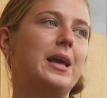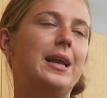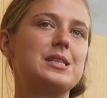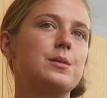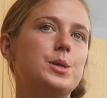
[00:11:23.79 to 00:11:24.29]

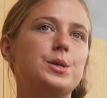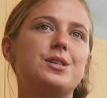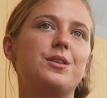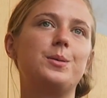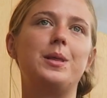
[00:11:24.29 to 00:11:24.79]
Unless I'm doing
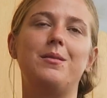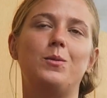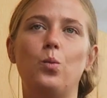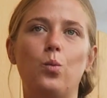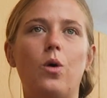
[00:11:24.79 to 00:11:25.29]

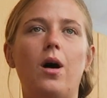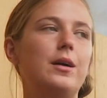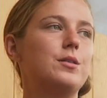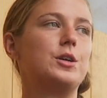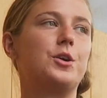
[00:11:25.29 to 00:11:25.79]
something
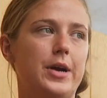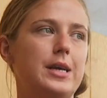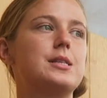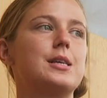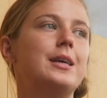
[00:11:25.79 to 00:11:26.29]
wild and
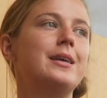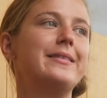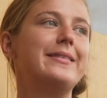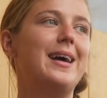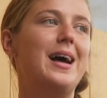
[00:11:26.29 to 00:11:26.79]
crazy
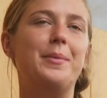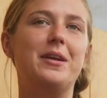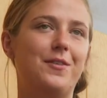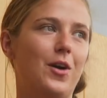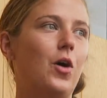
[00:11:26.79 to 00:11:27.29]

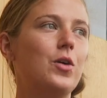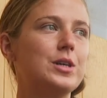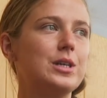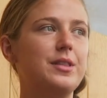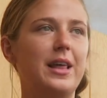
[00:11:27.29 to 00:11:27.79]
in a
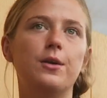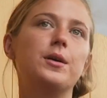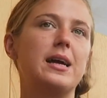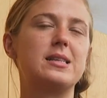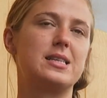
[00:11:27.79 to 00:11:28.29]
vlog, then
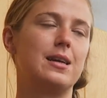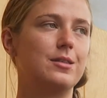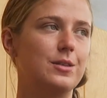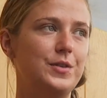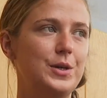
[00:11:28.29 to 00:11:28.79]
it'll get
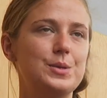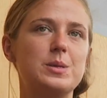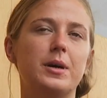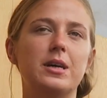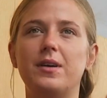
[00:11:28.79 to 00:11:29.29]
standard
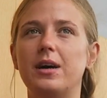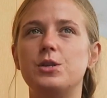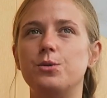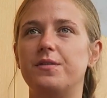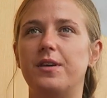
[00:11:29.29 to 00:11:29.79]
views. But if I
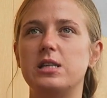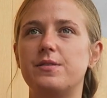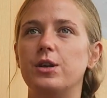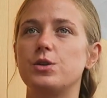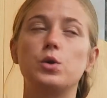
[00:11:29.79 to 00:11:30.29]
do
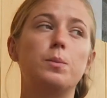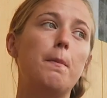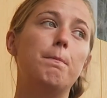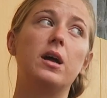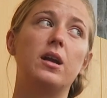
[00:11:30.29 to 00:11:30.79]
advice videos, talk
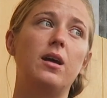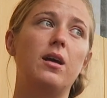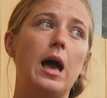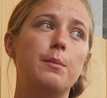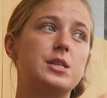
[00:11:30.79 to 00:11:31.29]
about
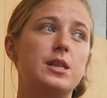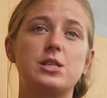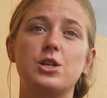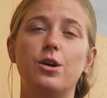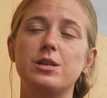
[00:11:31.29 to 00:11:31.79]
money, how much
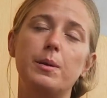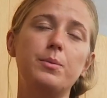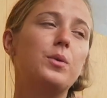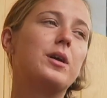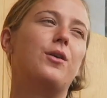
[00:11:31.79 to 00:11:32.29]
things cost,
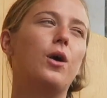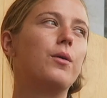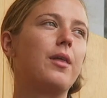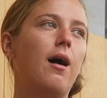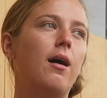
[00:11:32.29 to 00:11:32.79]
people want to
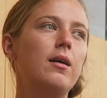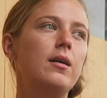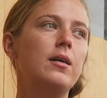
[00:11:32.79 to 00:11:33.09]
know that.